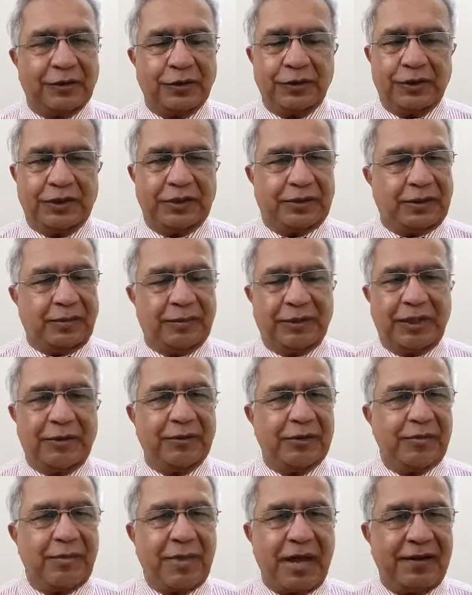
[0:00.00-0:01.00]
So
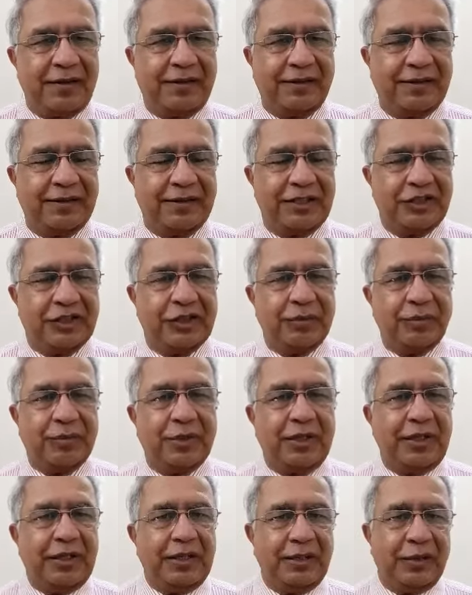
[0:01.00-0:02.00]
sometimes they married
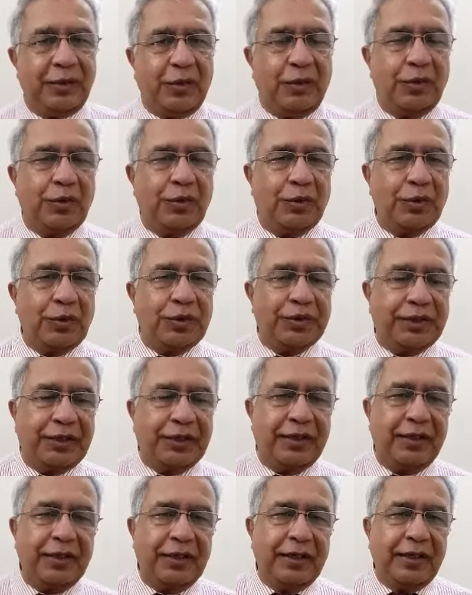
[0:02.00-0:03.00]
their own cooks,
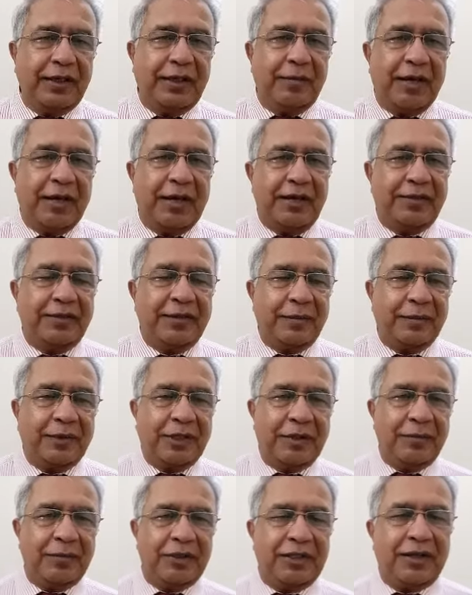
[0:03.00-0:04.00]
and they married
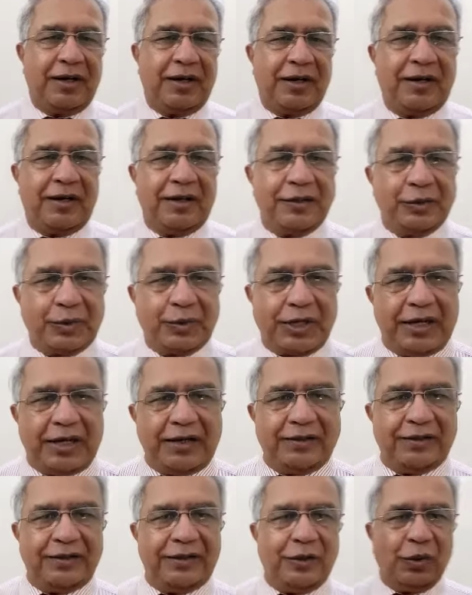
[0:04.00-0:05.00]
sometimes the kahars who
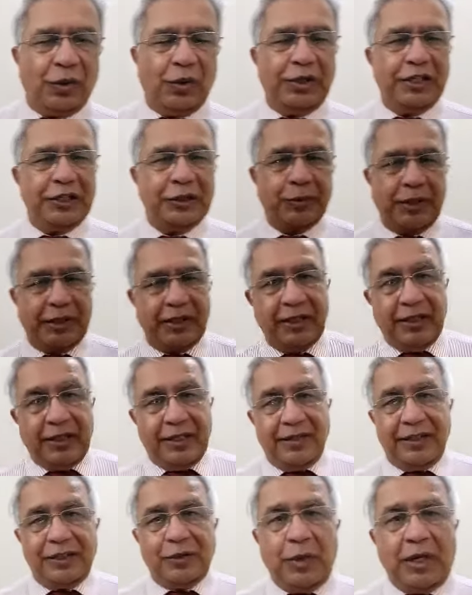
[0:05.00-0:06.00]
carried their dolis. But
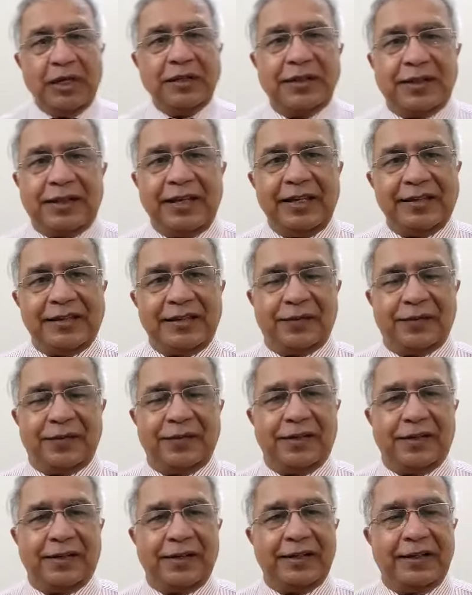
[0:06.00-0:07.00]
this was the case
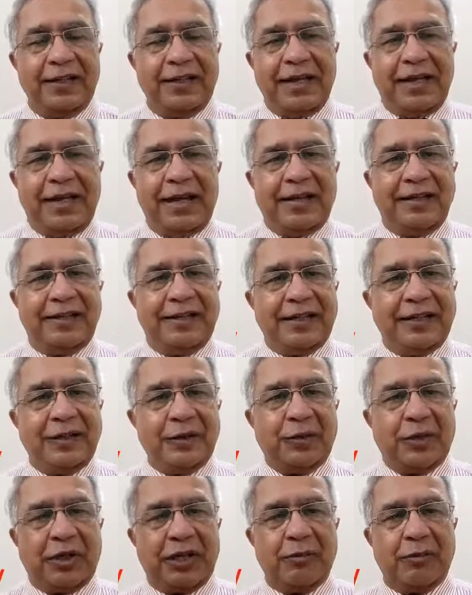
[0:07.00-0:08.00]
definitely, and that
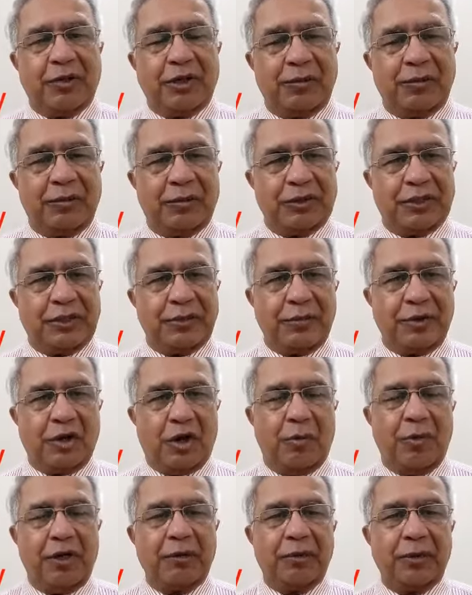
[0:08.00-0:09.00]
is why Mughal Muslim
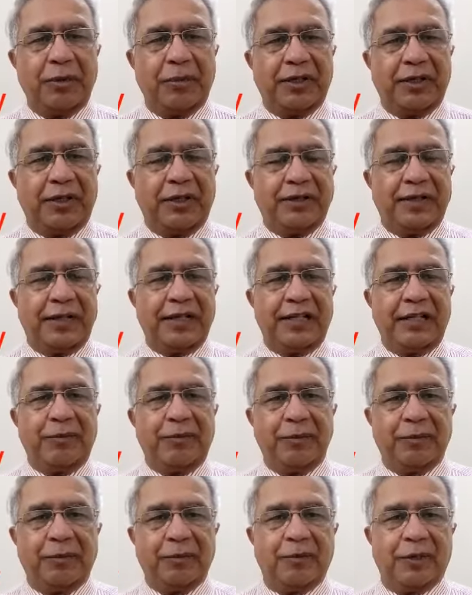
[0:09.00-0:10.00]
government people and the
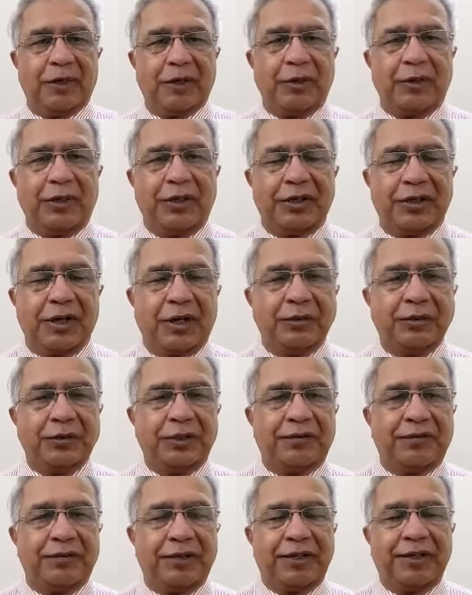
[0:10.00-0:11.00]
elite people were going down
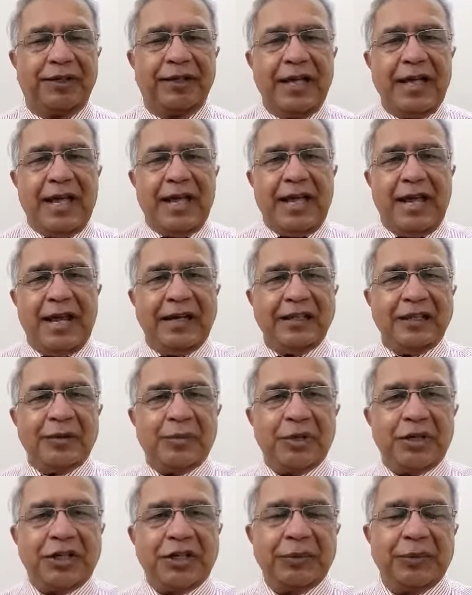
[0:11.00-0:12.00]
the drain, and the
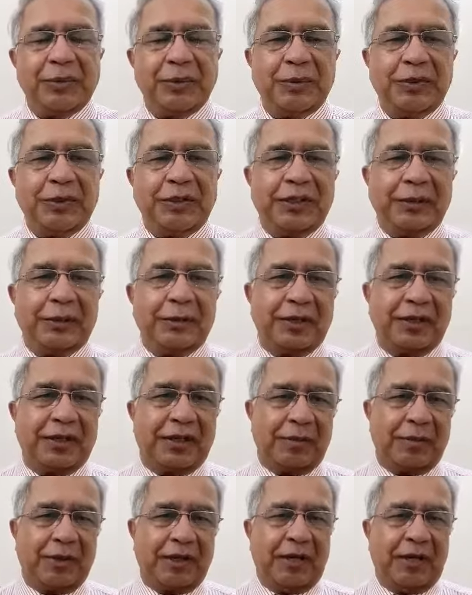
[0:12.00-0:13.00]
British people, they were
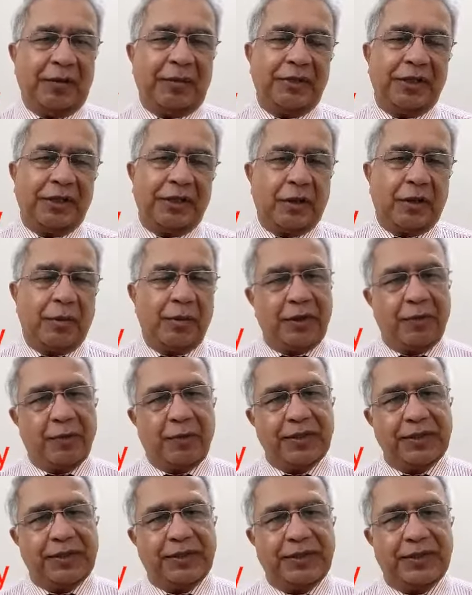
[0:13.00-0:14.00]
coming up. Their
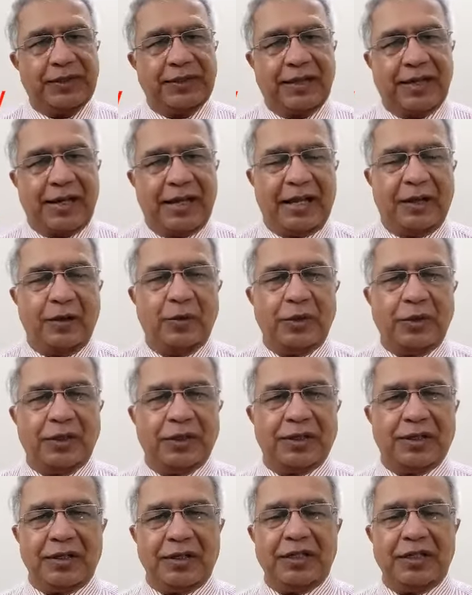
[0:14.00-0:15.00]
government was there, their language,
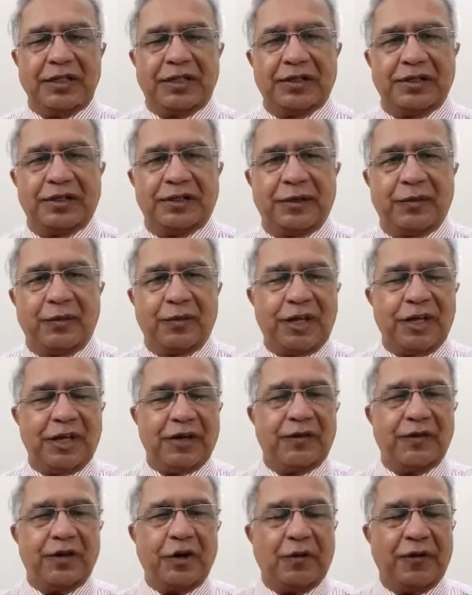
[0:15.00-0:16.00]
their culture, their way
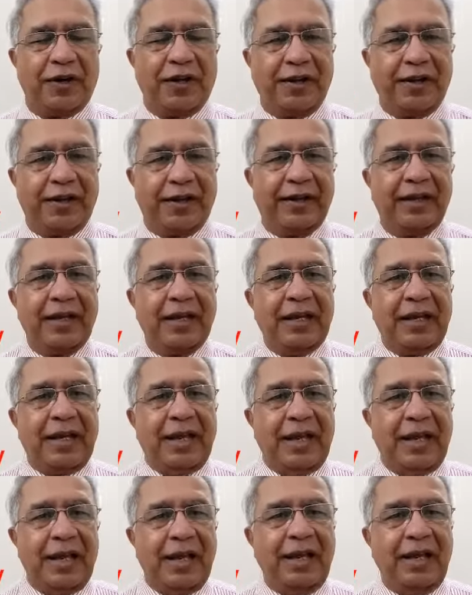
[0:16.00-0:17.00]
of governing,
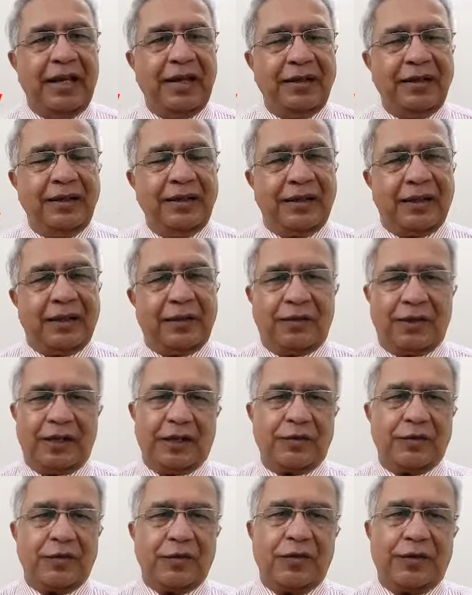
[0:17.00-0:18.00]
and their way
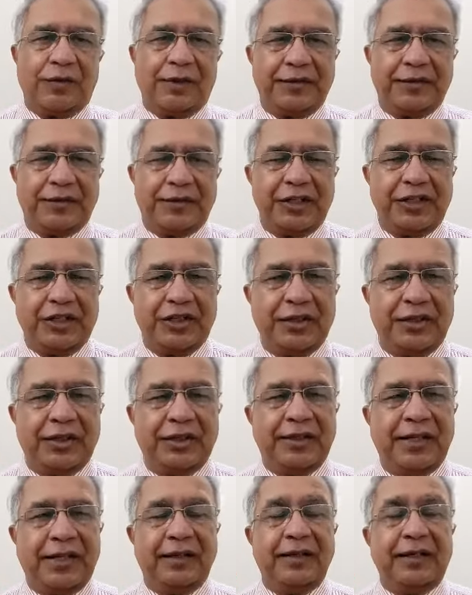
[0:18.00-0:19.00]
of colonization,
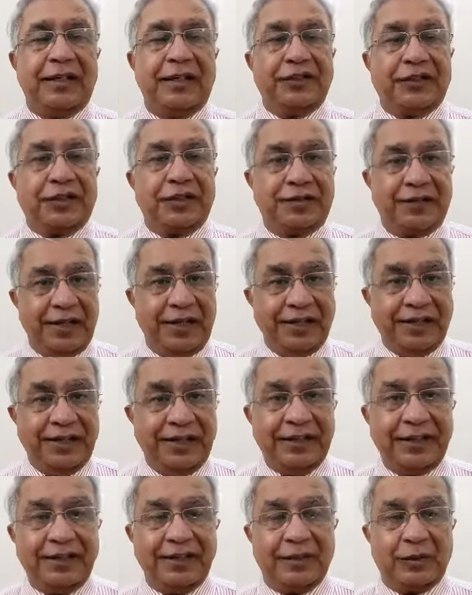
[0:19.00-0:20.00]
and then
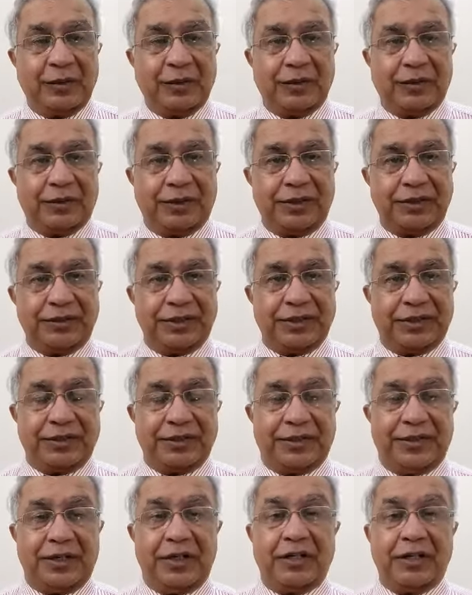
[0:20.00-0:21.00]
strengthening their
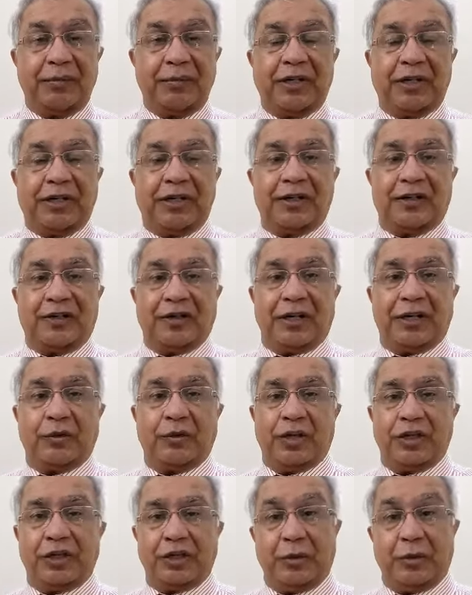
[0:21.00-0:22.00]
colonization and ultimately trying to